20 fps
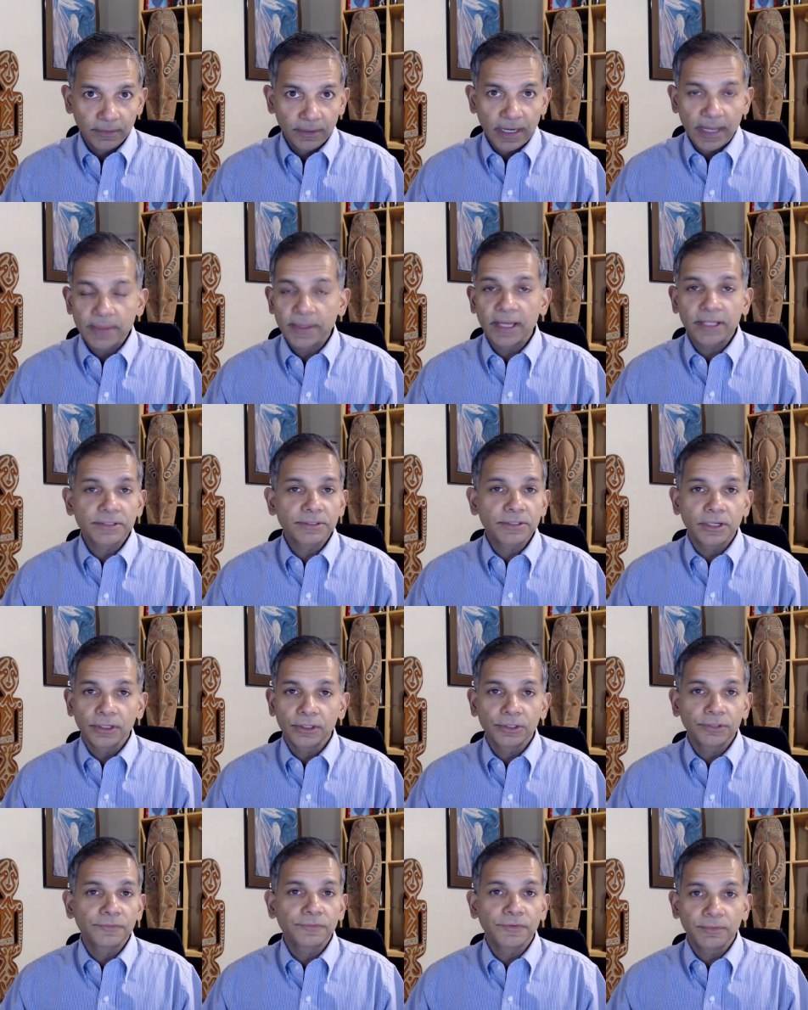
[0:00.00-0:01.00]
And that's
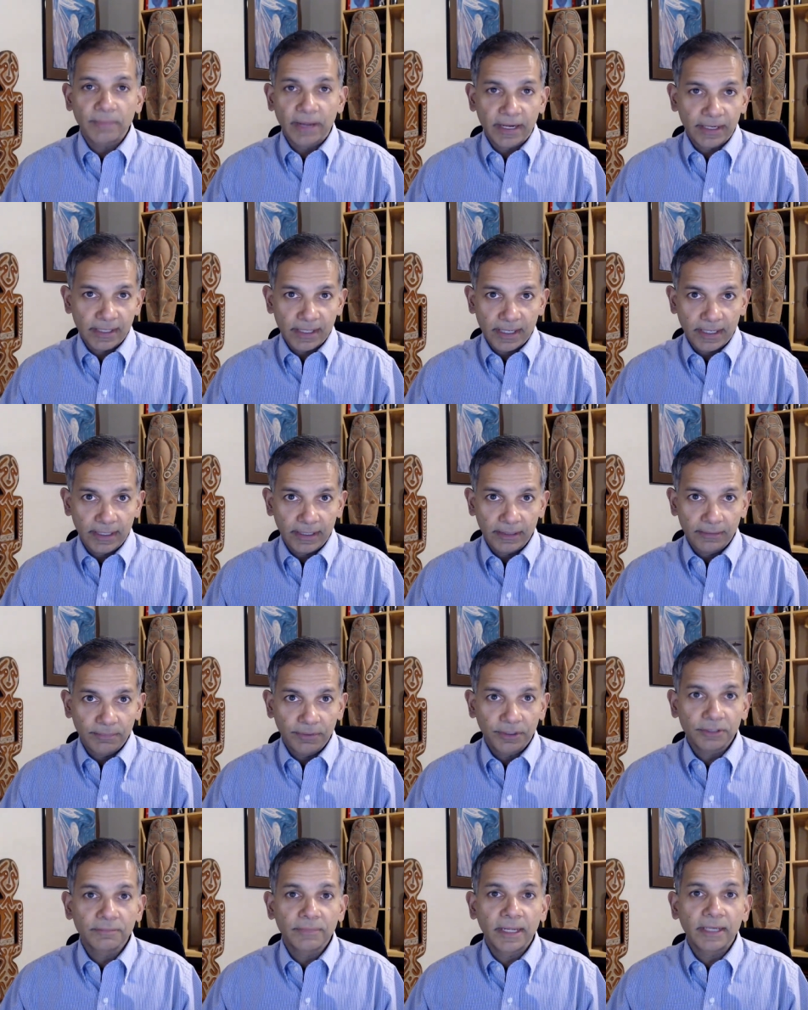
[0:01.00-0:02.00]
not good for mankind
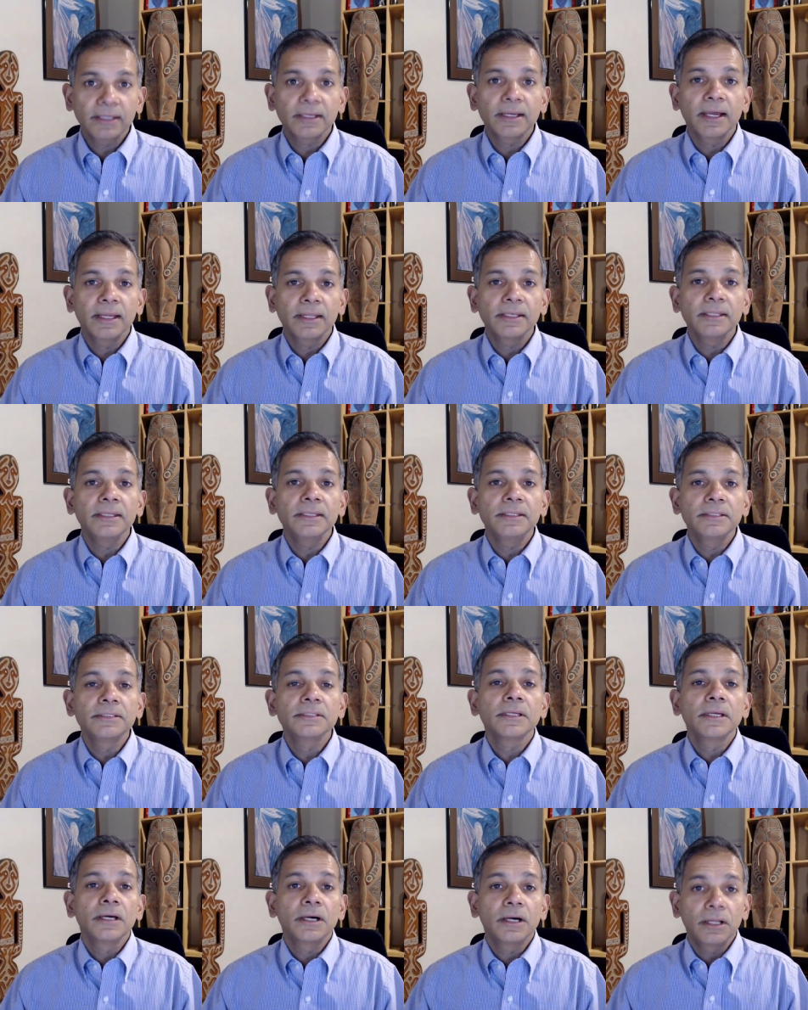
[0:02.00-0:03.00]
because mankind needs
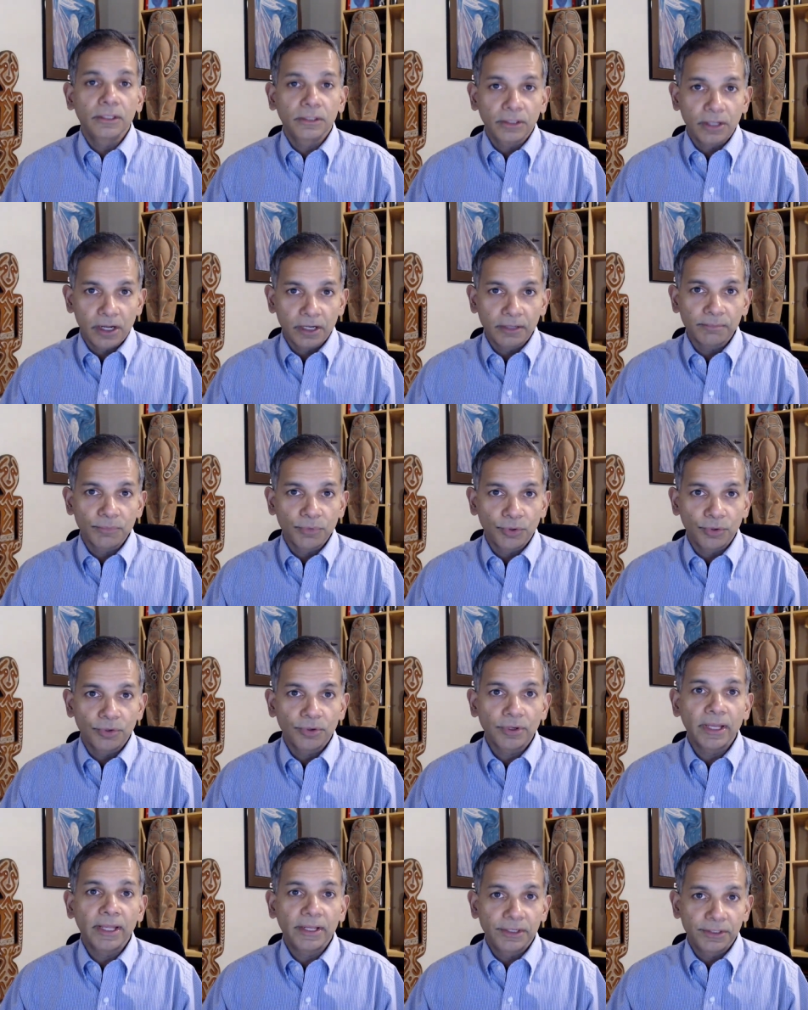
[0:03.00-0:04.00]
a lot
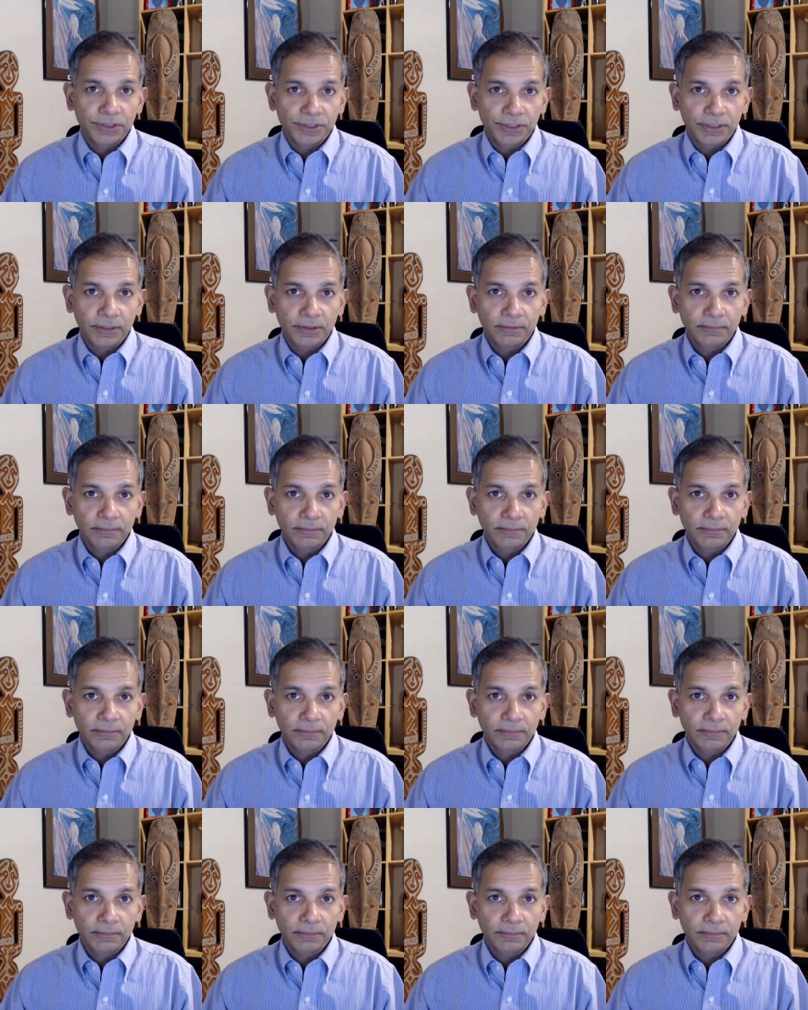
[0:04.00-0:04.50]
more energy.